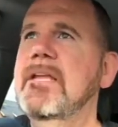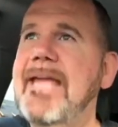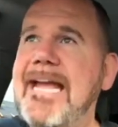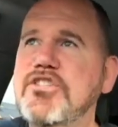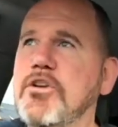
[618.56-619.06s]

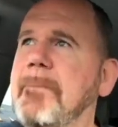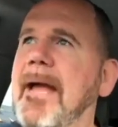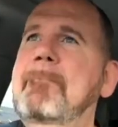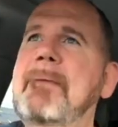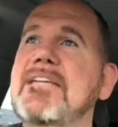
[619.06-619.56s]
gastric
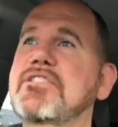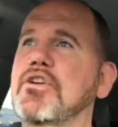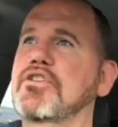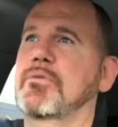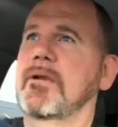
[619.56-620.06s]
bypass
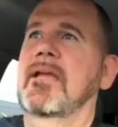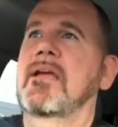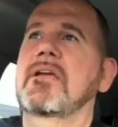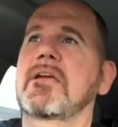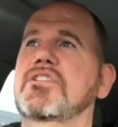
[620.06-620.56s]
surgery
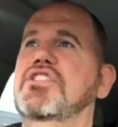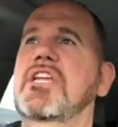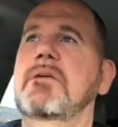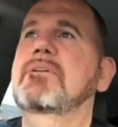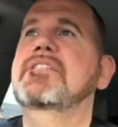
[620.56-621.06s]
because
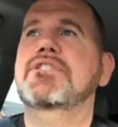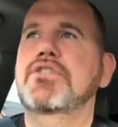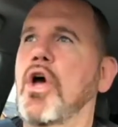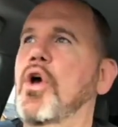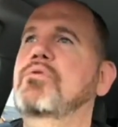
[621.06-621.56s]
she was
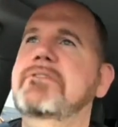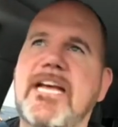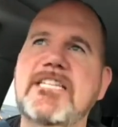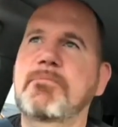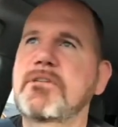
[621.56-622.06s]
so
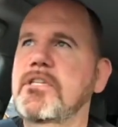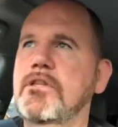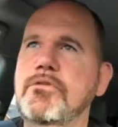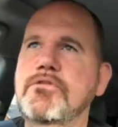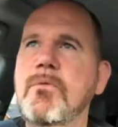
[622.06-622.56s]
desperate to
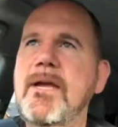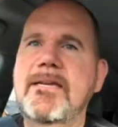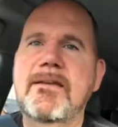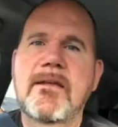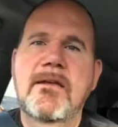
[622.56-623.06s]
lose
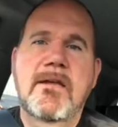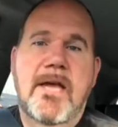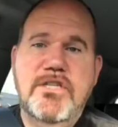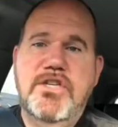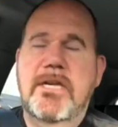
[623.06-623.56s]
weight.
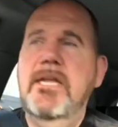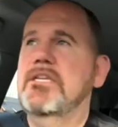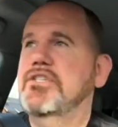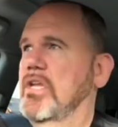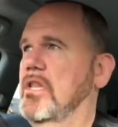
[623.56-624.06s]
And she
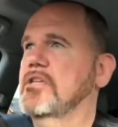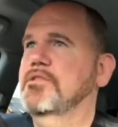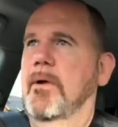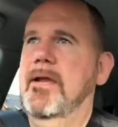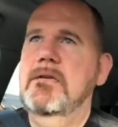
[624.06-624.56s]
did. She
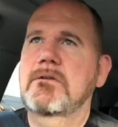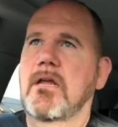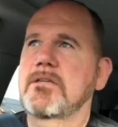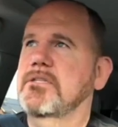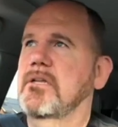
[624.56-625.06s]
lost weight,
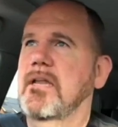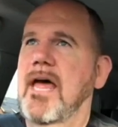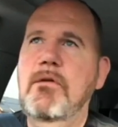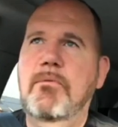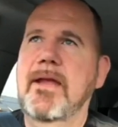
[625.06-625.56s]
lost a
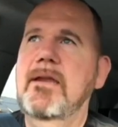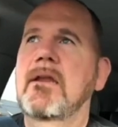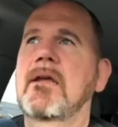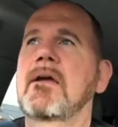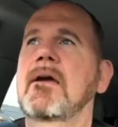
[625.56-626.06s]
lot of weight.
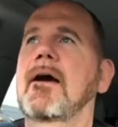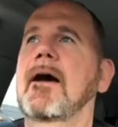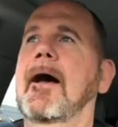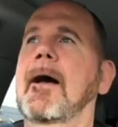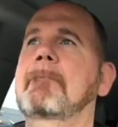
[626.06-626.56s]

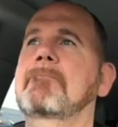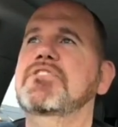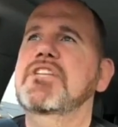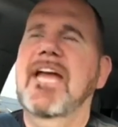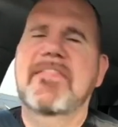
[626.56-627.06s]
Um,
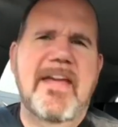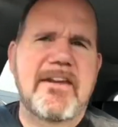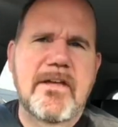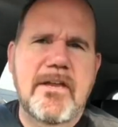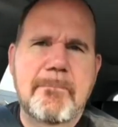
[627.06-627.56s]
she got that
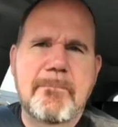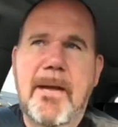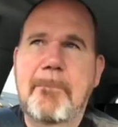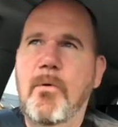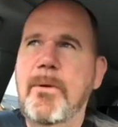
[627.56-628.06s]
done a
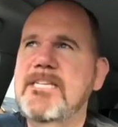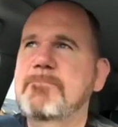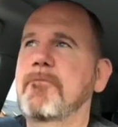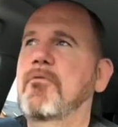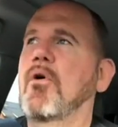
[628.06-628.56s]
couple of weeks
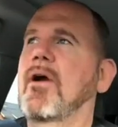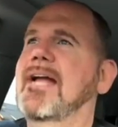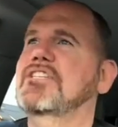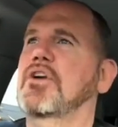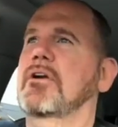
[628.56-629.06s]
before I
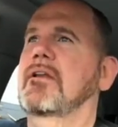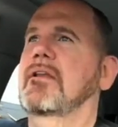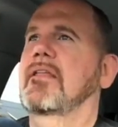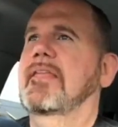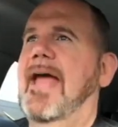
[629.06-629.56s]

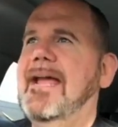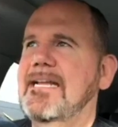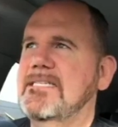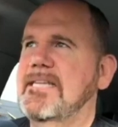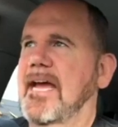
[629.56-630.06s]
started the
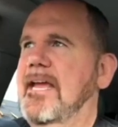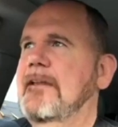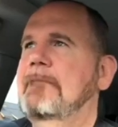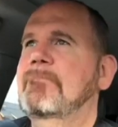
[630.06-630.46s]
Atkins diet.